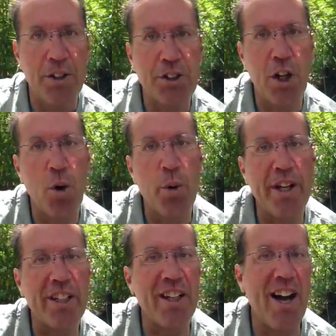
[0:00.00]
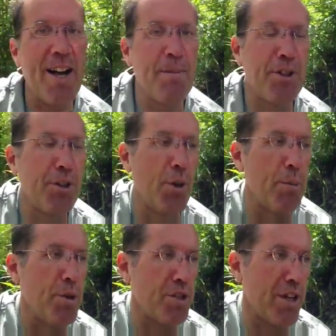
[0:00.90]
So he climbed through
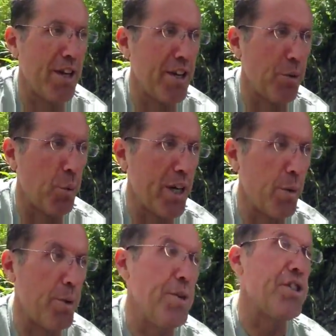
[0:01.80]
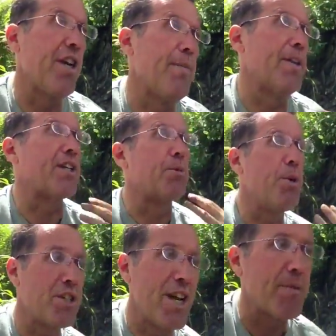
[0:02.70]
in a window in the museum. He thinks the
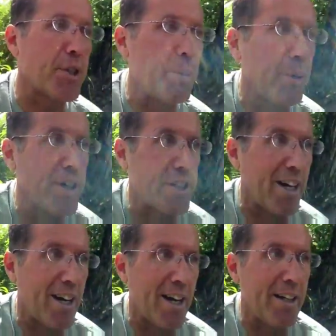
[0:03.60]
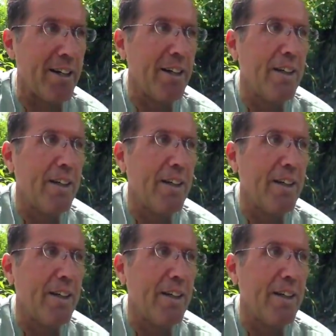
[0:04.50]
museum's a good place to hide.